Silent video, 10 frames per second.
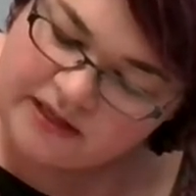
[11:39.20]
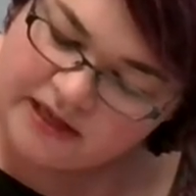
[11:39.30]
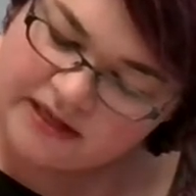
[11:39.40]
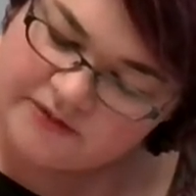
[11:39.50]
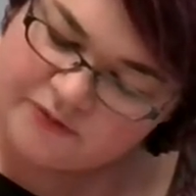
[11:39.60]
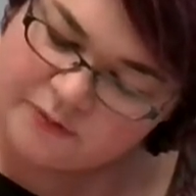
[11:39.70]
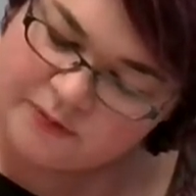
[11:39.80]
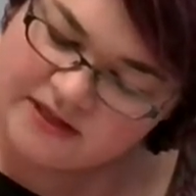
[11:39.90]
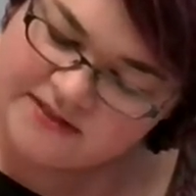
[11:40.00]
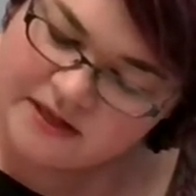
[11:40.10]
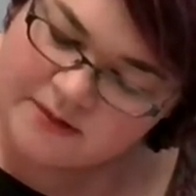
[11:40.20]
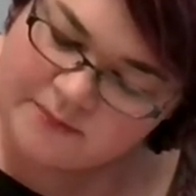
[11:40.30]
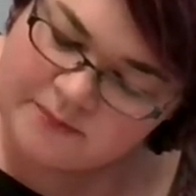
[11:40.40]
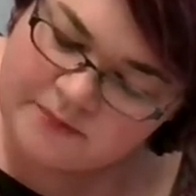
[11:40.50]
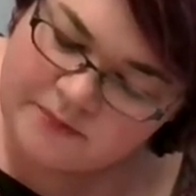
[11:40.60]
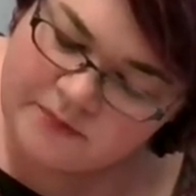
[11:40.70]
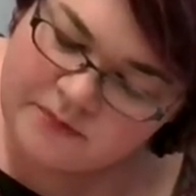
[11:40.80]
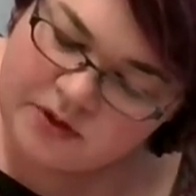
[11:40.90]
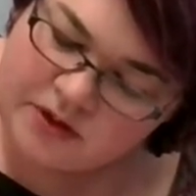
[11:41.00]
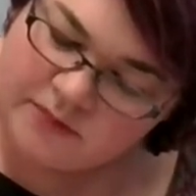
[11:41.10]
And if you mess up,
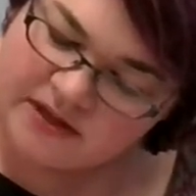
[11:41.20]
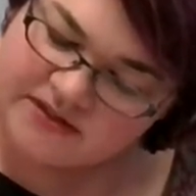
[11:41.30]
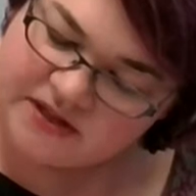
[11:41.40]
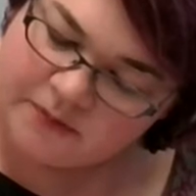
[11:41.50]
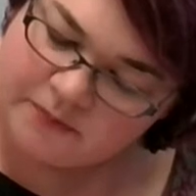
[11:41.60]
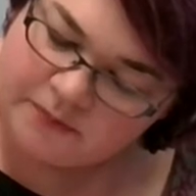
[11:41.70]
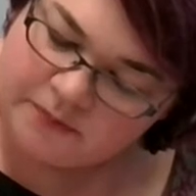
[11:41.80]
you mess up.